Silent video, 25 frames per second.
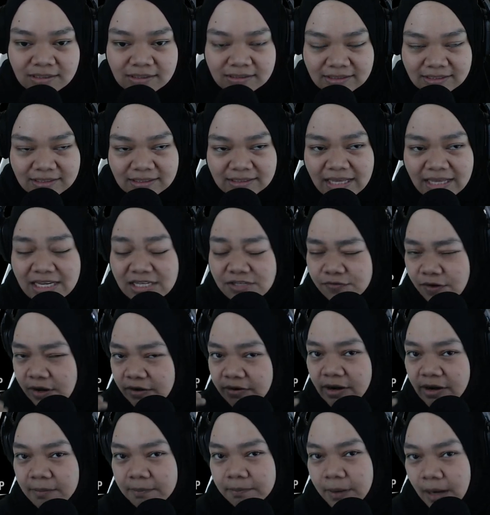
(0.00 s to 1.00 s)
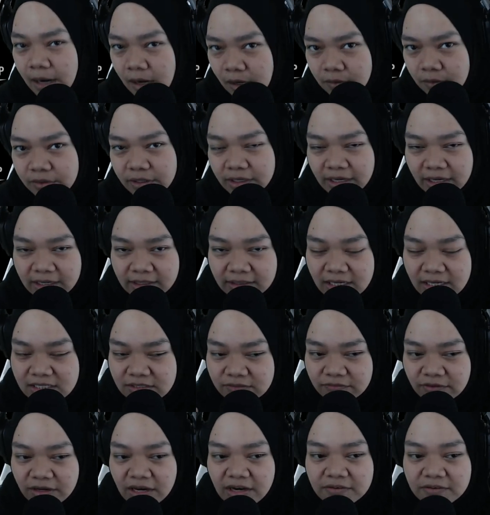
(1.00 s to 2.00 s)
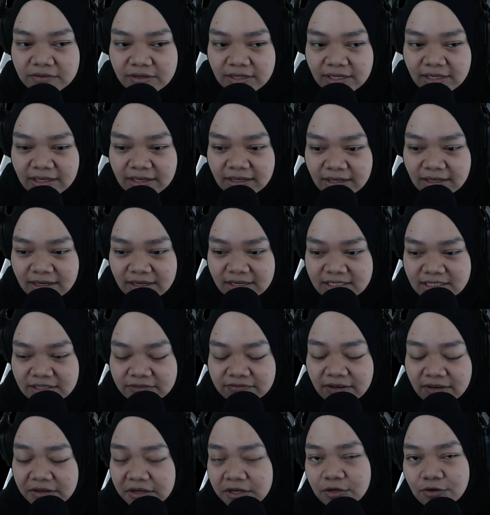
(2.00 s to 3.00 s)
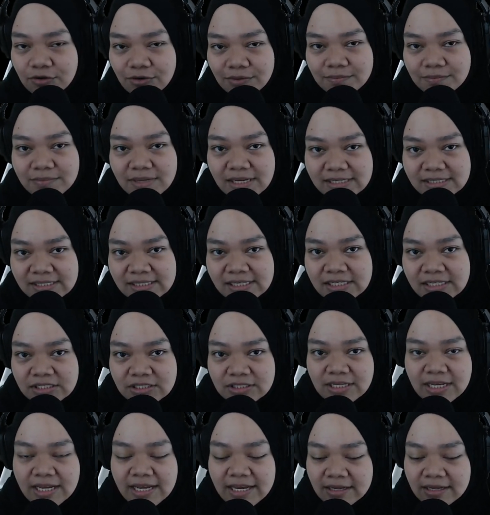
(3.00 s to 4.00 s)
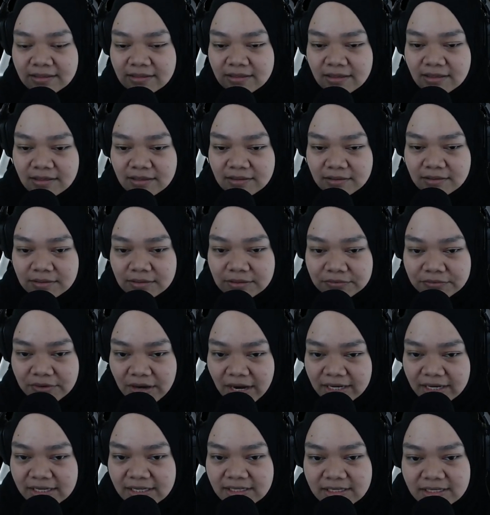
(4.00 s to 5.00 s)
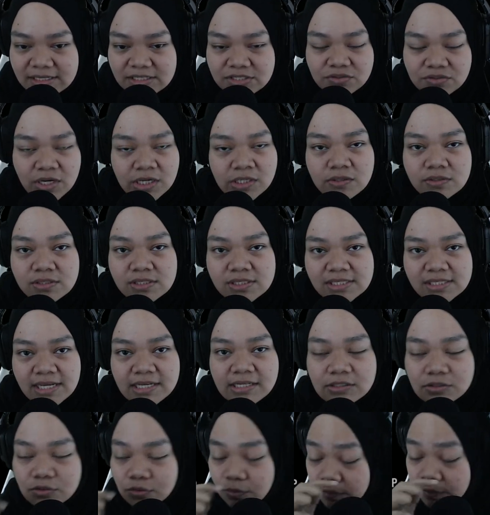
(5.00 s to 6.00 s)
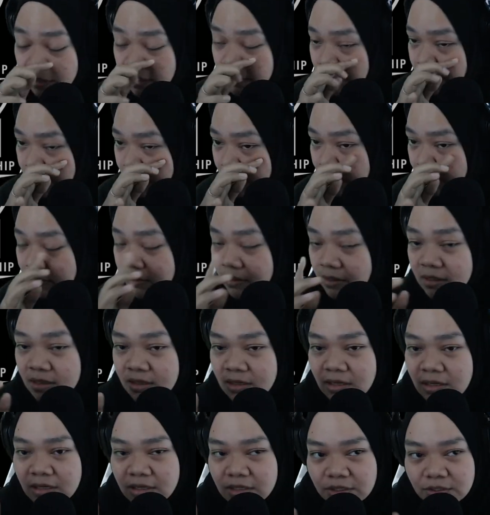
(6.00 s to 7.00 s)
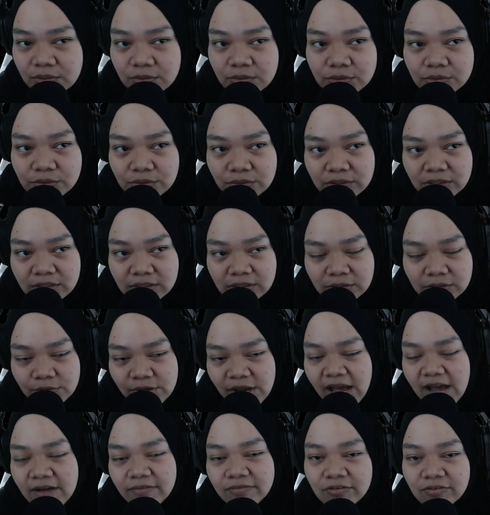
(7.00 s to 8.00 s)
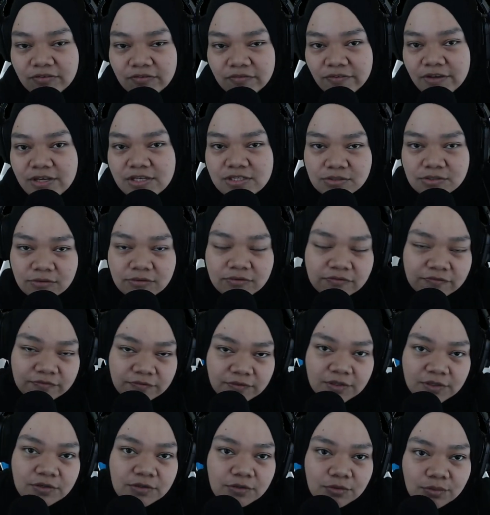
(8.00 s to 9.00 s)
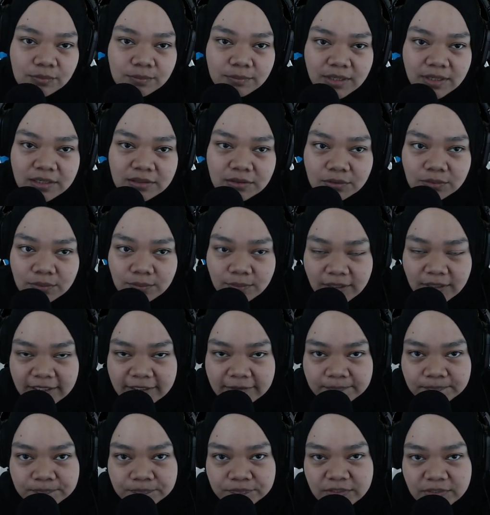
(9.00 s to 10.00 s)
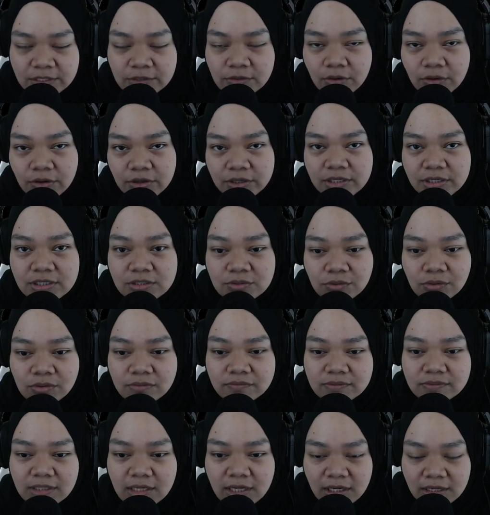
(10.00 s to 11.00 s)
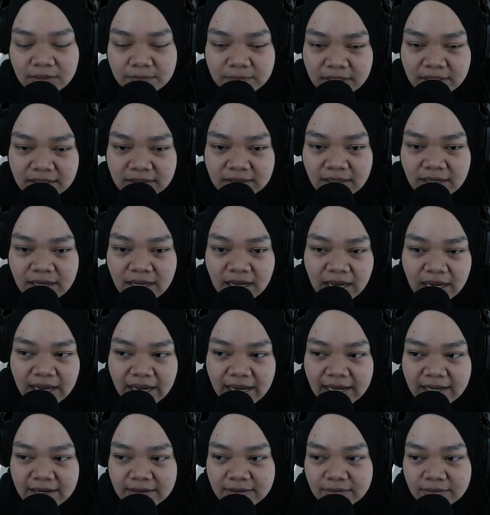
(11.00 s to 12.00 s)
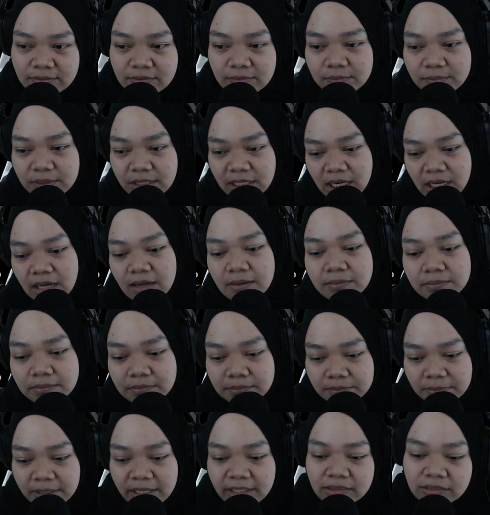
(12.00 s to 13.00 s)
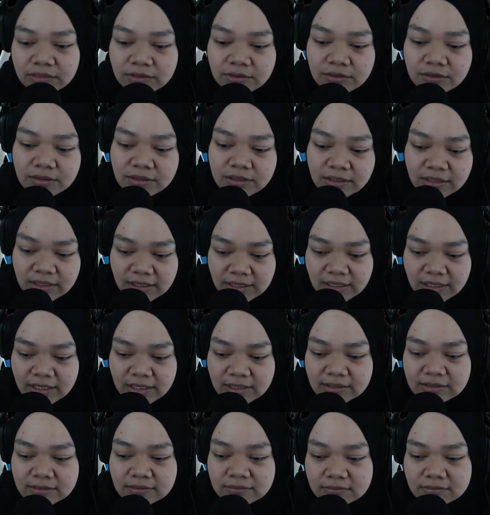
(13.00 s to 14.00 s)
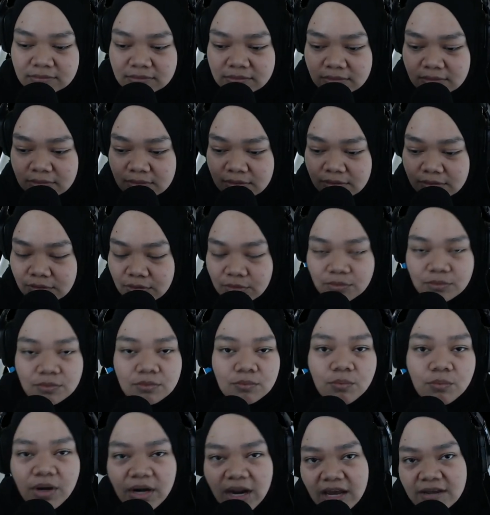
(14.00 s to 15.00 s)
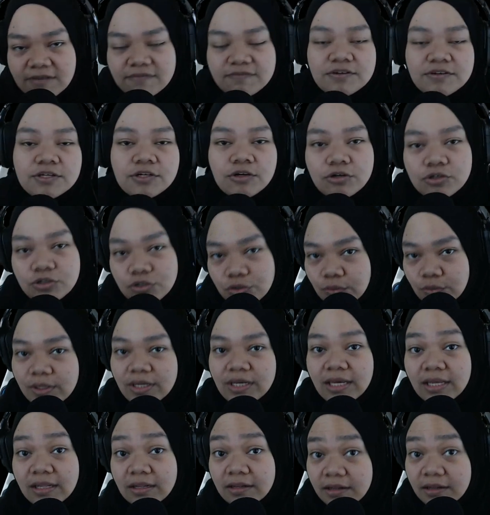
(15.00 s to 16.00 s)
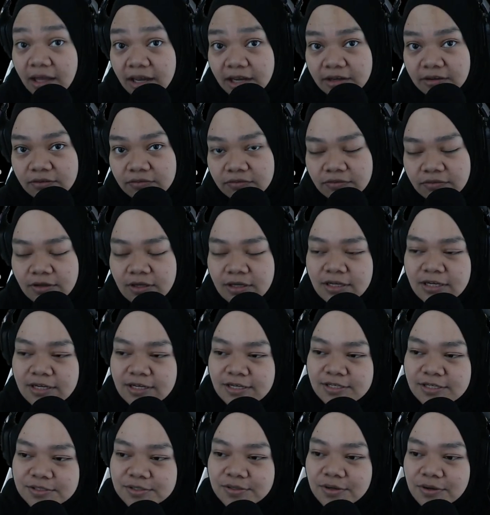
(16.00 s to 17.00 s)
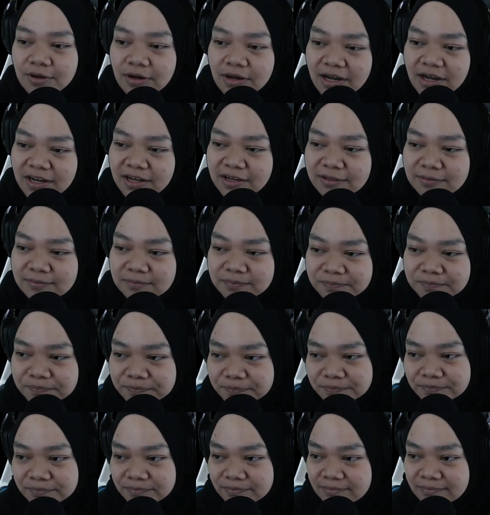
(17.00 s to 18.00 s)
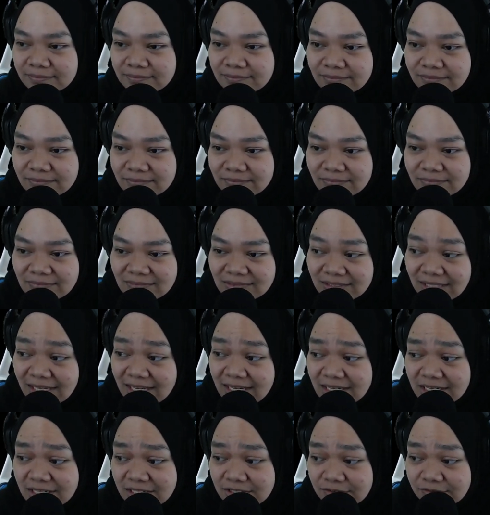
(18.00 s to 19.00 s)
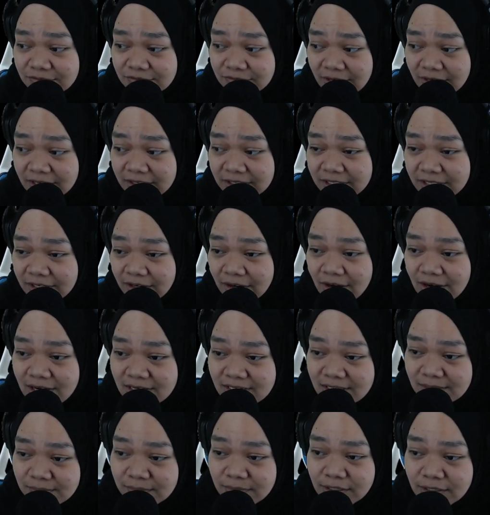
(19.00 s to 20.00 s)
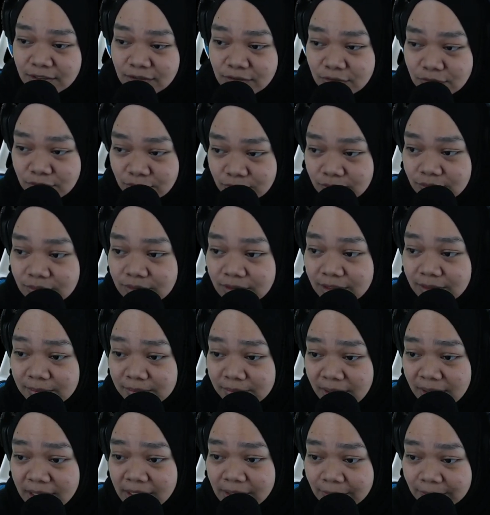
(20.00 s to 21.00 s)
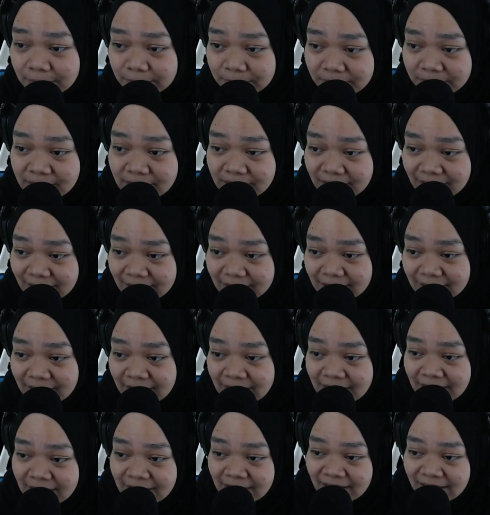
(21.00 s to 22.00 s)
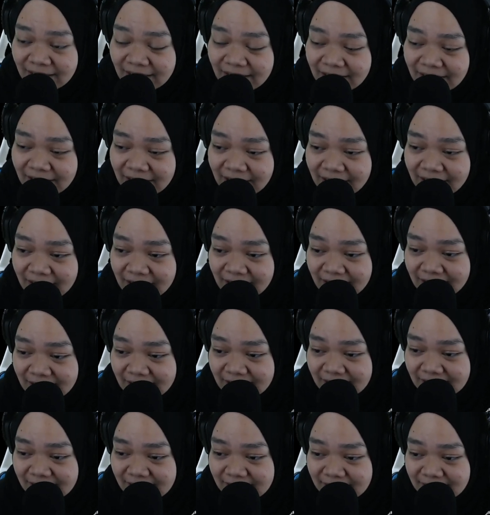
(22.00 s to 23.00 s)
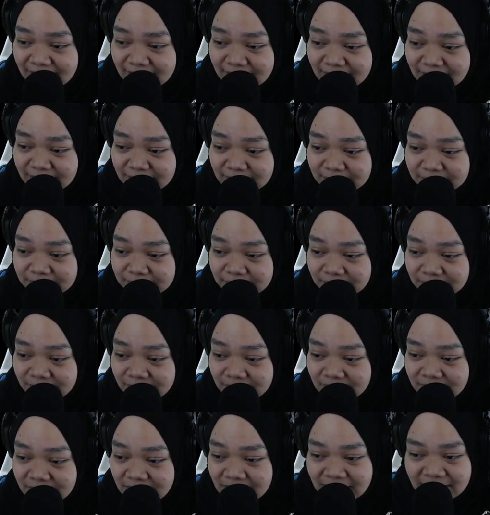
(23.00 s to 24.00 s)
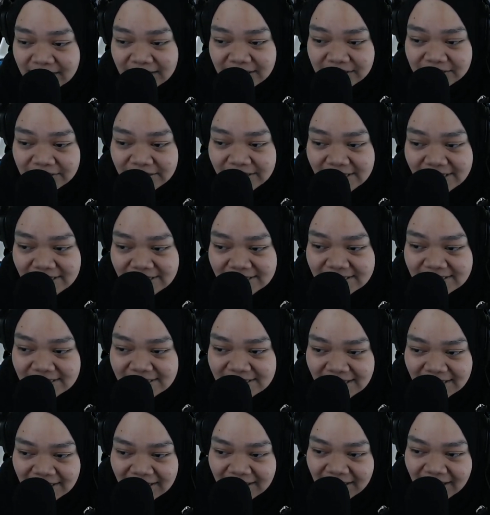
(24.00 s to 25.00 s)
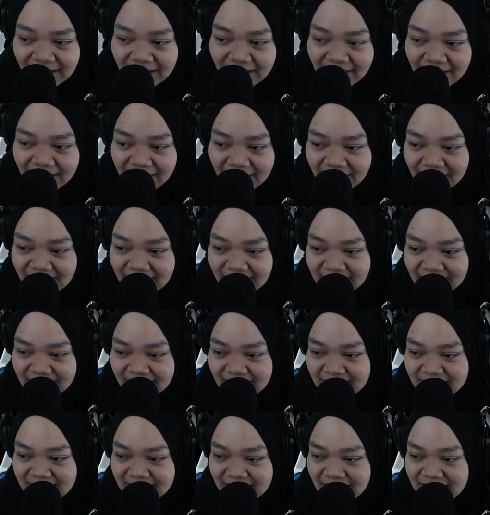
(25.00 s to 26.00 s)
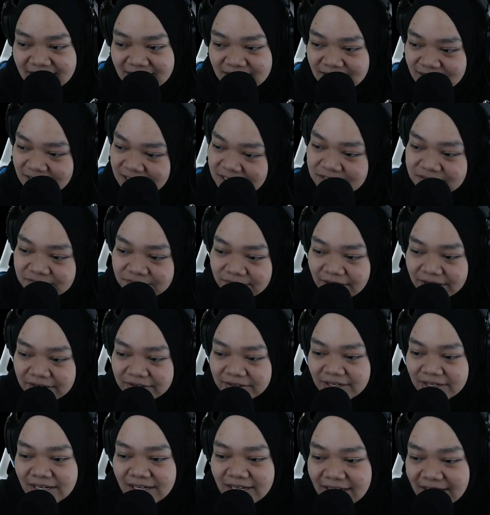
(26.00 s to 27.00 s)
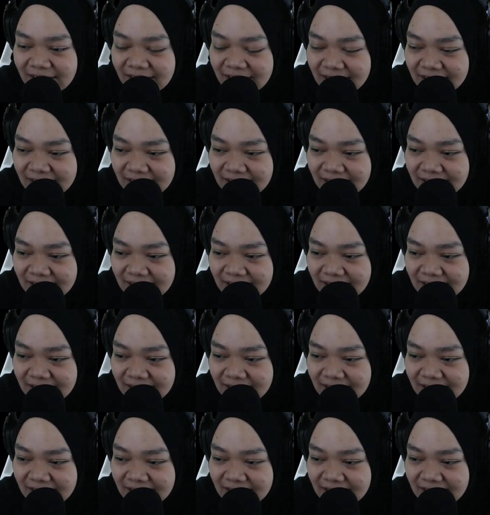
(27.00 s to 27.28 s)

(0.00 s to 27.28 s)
that's very empowering and that's very it's a very good message that riot is trying to send to people you know you have to face your fear no matter what in order to overcome it and become better in you know whatever you're doing in life so um that is very awesome and cool in my opinion um uh, the lyrics uh is is is very